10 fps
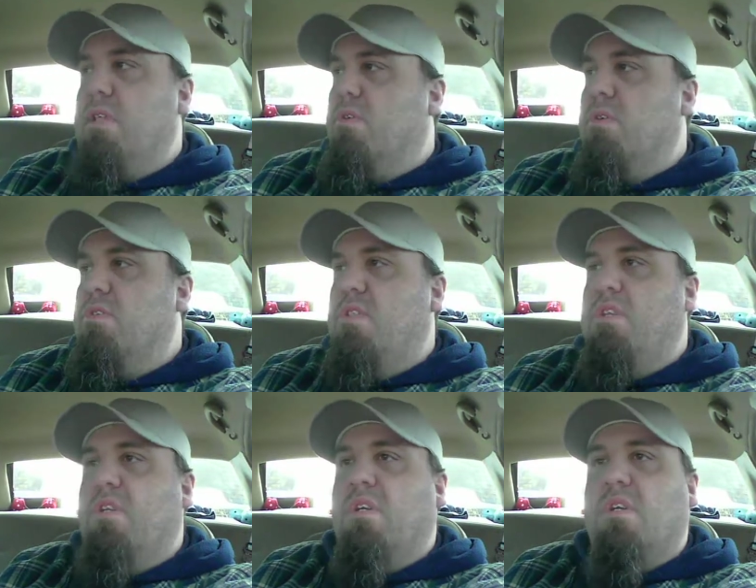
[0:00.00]
There goes
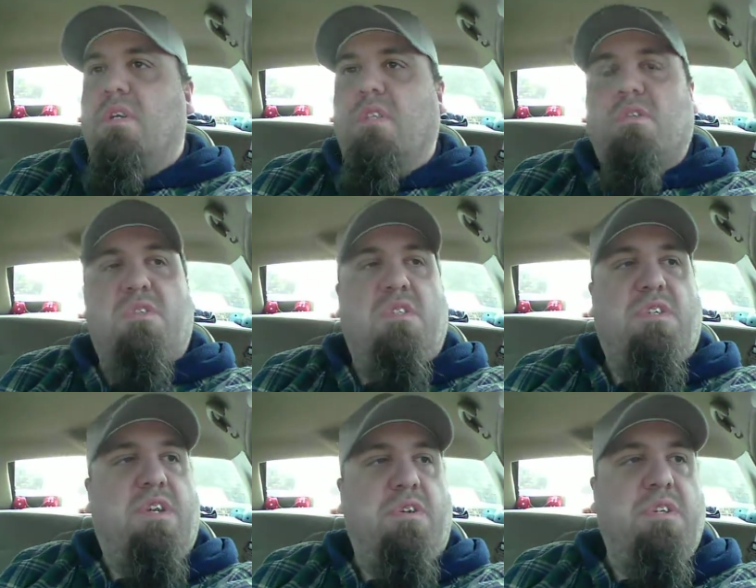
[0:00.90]
the uh, there goes the
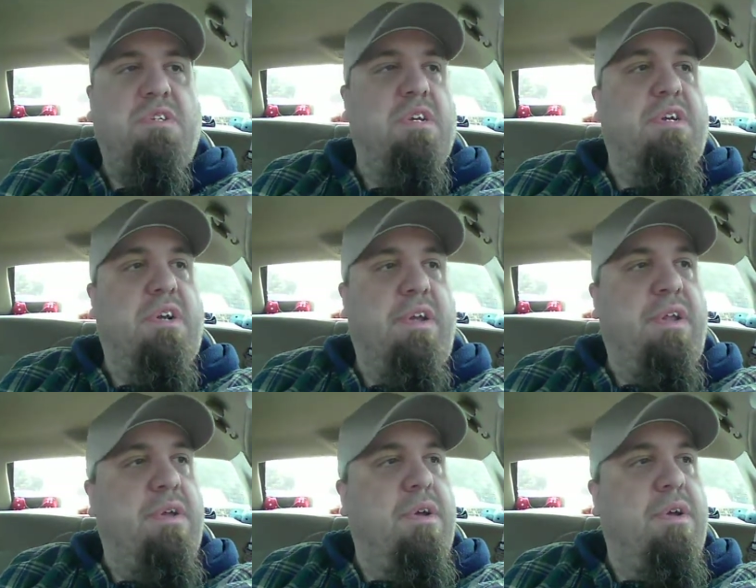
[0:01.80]
security dick again.